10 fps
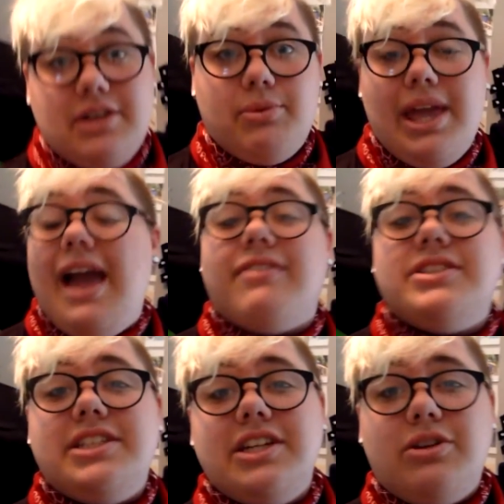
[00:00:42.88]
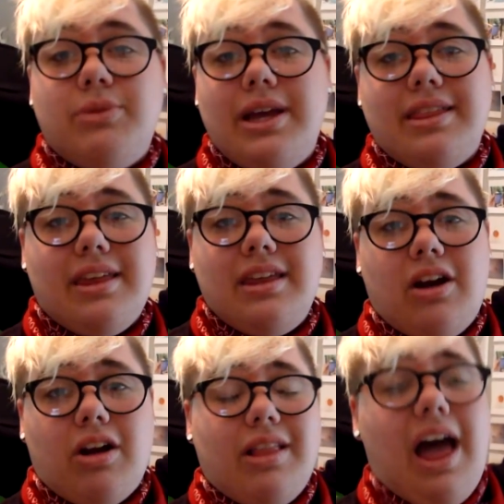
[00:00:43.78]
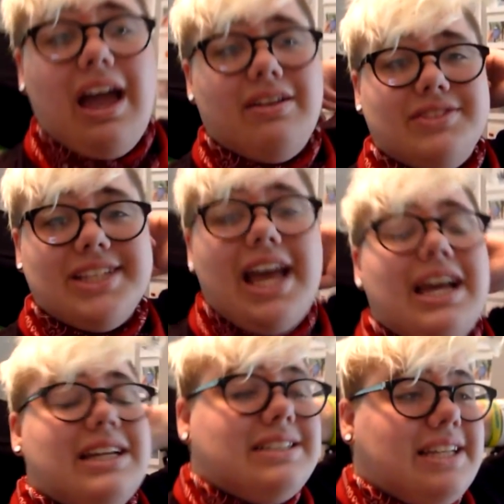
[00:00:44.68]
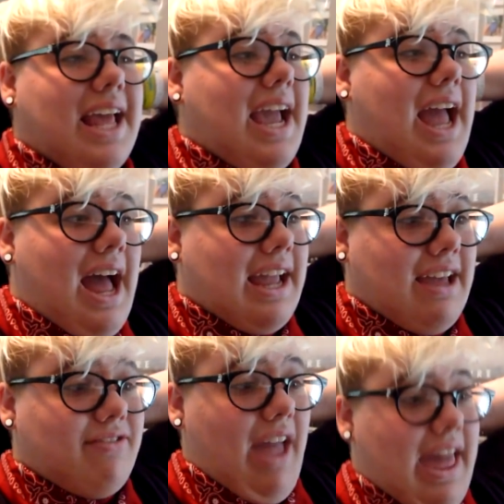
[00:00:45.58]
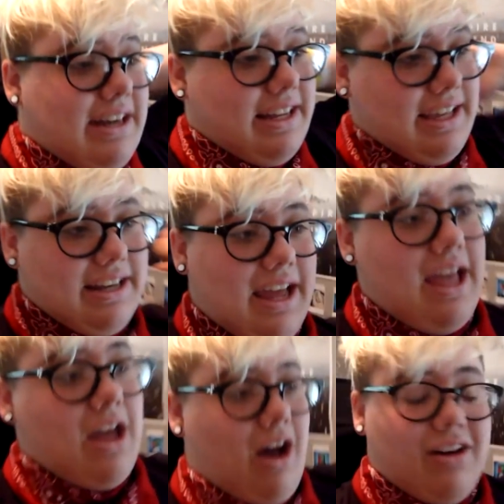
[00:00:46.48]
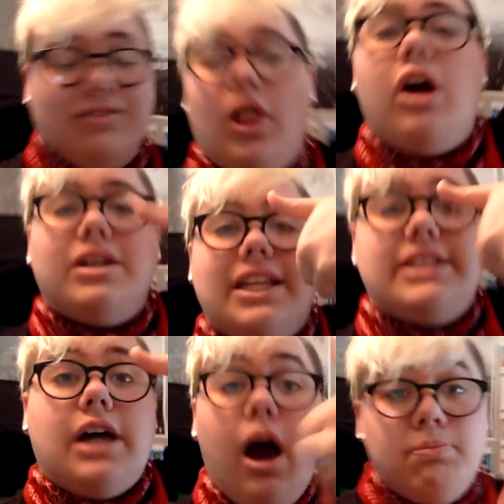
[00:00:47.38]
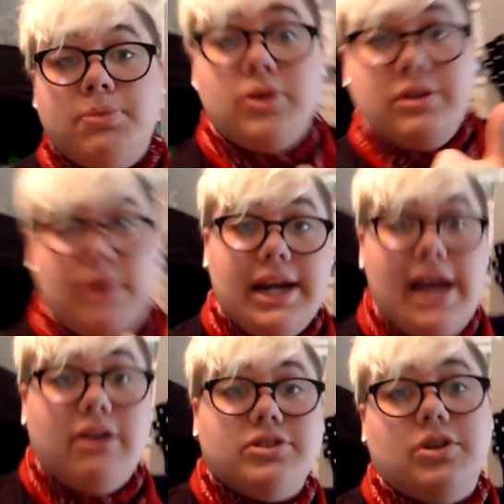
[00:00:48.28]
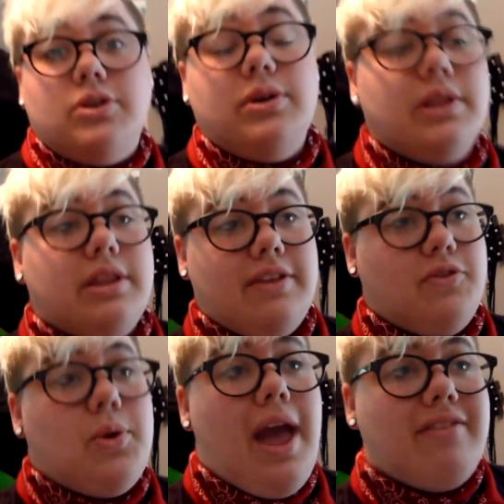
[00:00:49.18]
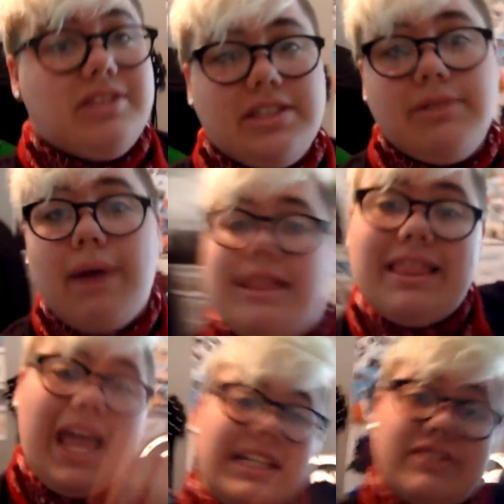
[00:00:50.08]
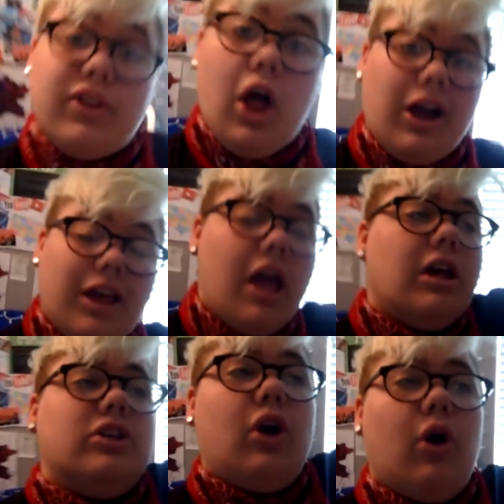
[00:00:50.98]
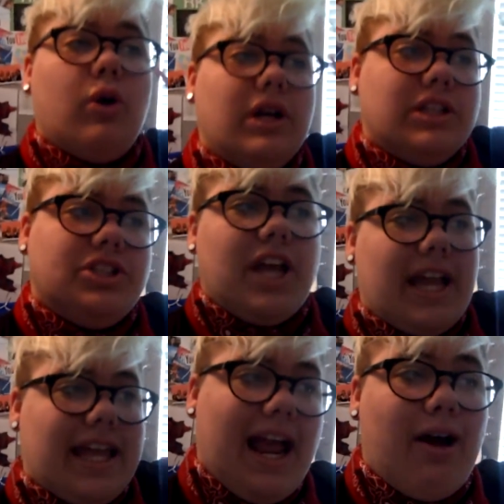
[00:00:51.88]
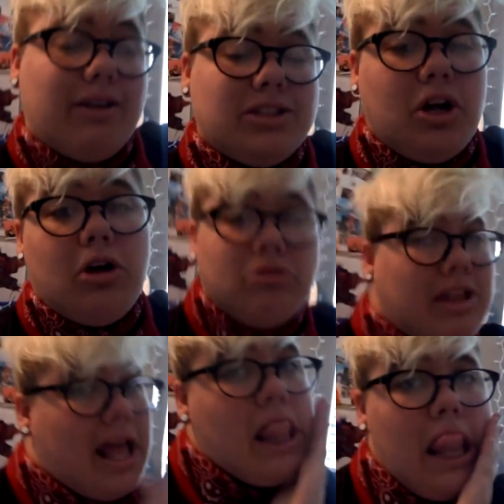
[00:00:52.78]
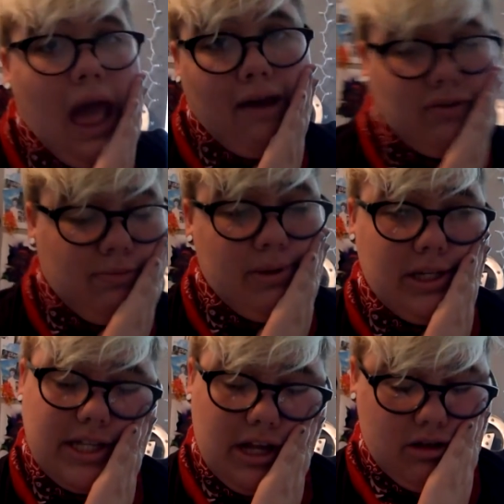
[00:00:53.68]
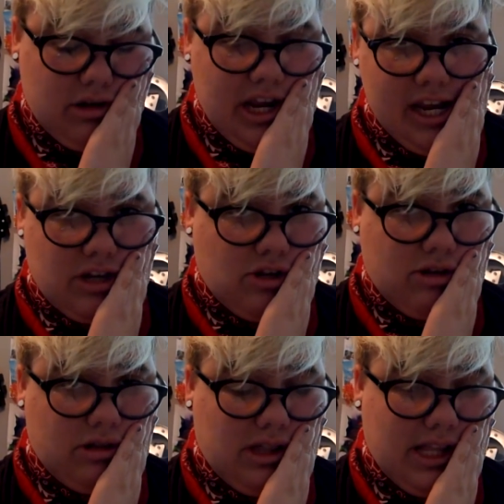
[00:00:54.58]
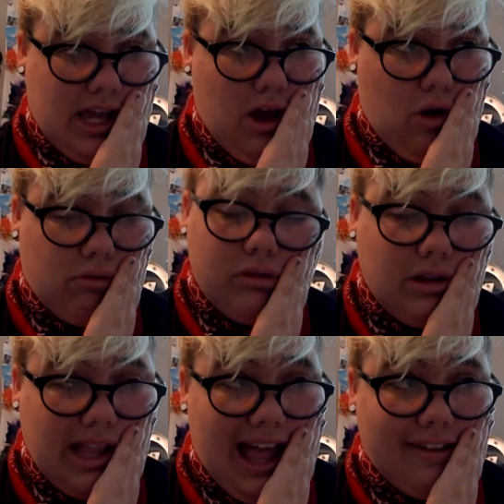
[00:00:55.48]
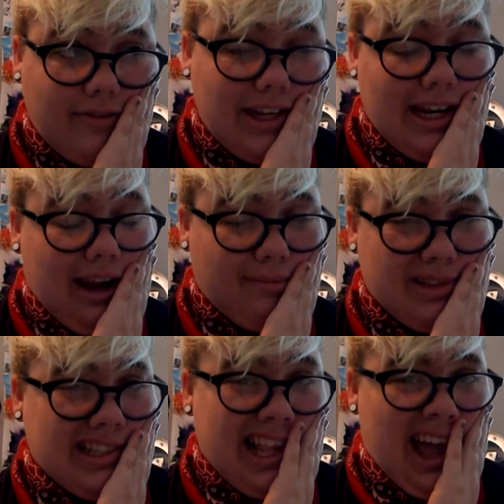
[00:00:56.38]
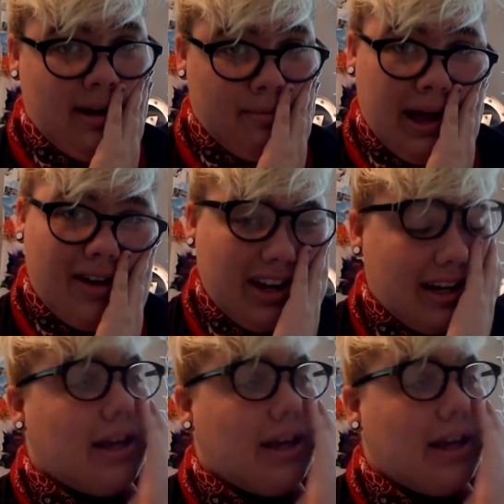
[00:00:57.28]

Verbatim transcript: that we have to deal with in our lives Today I have edited a vlog that is uploading right now, so if you haven't seen my last vlog, go check it out. It's called They Left because LJ and Leo left and I'm sad about it.